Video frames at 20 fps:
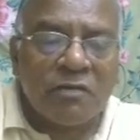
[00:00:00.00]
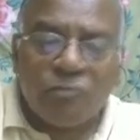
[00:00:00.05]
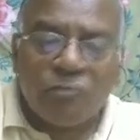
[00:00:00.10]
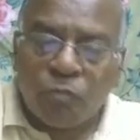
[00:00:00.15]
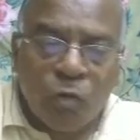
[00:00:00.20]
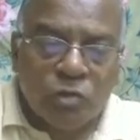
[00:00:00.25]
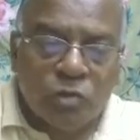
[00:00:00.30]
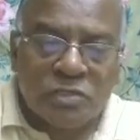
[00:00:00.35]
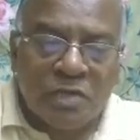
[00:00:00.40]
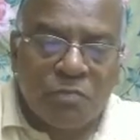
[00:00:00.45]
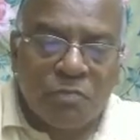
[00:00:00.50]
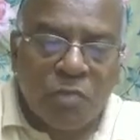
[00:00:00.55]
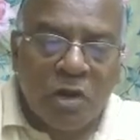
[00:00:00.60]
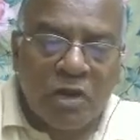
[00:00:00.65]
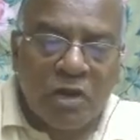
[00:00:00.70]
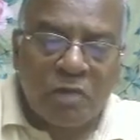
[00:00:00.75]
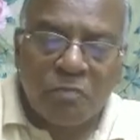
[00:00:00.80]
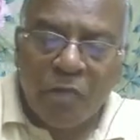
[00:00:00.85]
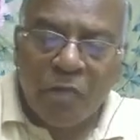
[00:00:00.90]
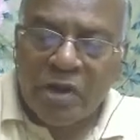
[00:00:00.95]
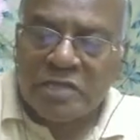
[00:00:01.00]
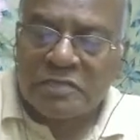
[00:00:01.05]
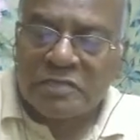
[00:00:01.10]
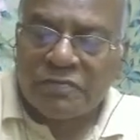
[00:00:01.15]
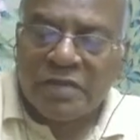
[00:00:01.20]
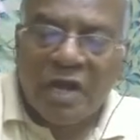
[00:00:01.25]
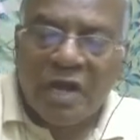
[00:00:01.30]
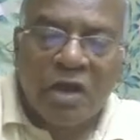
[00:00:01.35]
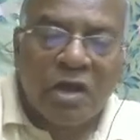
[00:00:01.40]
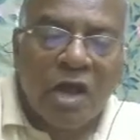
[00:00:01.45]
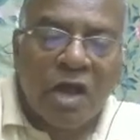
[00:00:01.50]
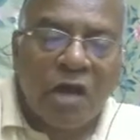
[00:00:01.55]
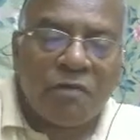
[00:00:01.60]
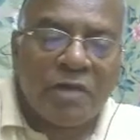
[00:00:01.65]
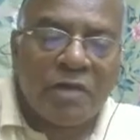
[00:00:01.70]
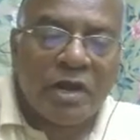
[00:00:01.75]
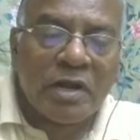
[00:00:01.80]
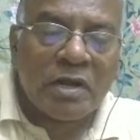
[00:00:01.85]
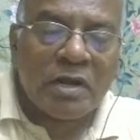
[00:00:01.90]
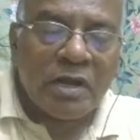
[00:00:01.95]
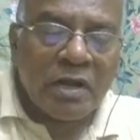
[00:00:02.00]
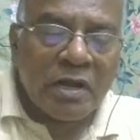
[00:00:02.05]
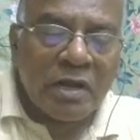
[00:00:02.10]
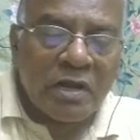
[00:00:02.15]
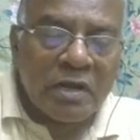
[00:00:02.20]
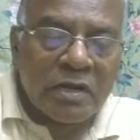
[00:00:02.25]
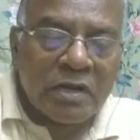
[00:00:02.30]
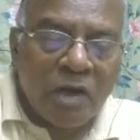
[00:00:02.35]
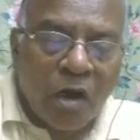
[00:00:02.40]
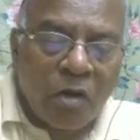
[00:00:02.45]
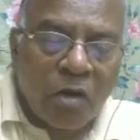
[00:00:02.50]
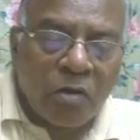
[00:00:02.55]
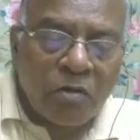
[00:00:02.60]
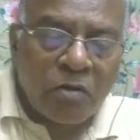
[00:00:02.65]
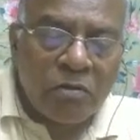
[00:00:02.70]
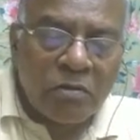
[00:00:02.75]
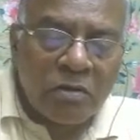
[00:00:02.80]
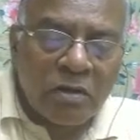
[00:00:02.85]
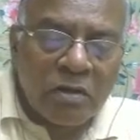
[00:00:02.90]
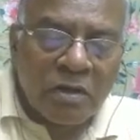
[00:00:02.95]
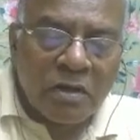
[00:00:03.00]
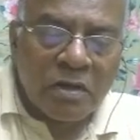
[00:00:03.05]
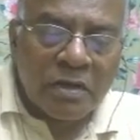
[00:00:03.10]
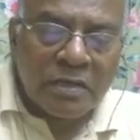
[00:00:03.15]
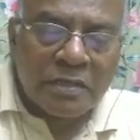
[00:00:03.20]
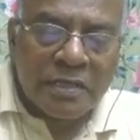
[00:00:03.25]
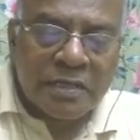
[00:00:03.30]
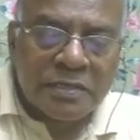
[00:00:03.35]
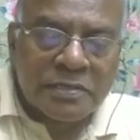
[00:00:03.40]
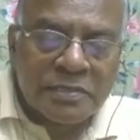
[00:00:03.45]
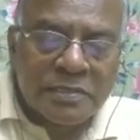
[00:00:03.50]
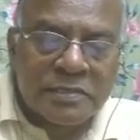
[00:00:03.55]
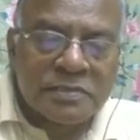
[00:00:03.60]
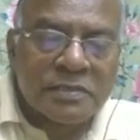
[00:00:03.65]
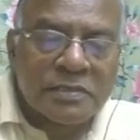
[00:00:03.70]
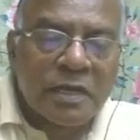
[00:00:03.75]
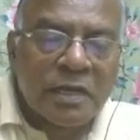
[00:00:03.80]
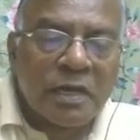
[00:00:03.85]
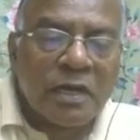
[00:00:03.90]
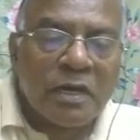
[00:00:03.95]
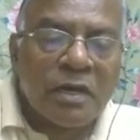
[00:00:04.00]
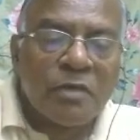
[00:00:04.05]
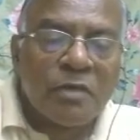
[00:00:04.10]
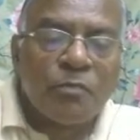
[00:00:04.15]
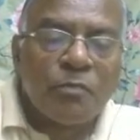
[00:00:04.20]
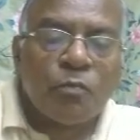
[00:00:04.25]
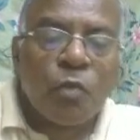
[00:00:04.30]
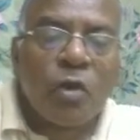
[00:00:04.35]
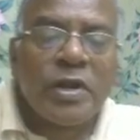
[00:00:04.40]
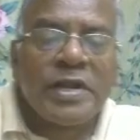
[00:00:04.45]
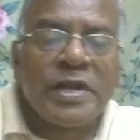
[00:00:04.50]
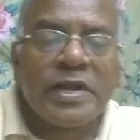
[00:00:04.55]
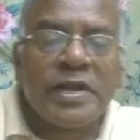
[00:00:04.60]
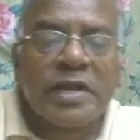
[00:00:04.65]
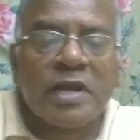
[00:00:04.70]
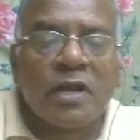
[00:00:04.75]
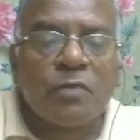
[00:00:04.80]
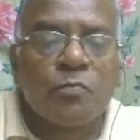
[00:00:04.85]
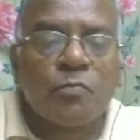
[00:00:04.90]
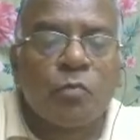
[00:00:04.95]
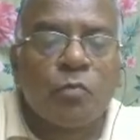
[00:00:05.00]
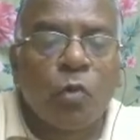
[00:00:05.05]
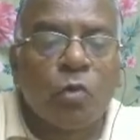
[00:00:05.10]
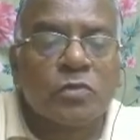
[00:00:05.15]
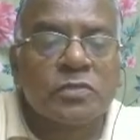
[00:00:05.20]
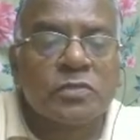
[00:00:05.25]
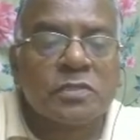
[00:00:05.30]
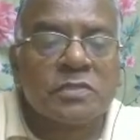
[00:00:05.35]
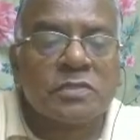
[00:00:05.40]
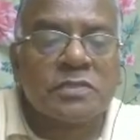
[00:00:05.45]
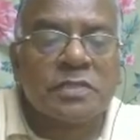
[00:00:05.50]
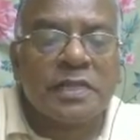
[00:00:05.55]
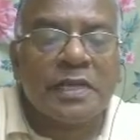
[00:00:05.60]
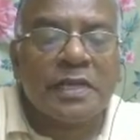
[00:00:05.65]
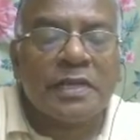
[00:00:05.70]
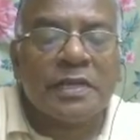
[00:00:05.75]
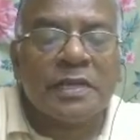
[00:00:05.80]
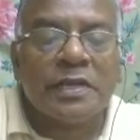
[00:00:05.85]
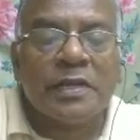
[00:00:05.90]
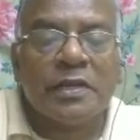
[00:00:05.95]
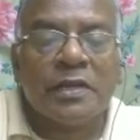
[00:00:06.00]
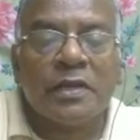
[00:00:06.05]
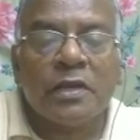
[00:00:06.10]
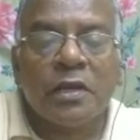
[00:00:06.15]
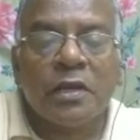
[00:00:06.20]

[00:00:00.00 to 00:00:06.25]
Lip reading: Most important points we have covered. Now, this is political process theory.